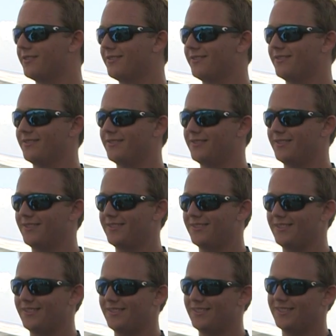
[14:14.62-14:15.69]

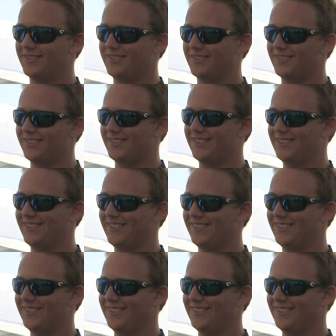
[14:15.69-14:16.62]
No words are spoken by the person on screen.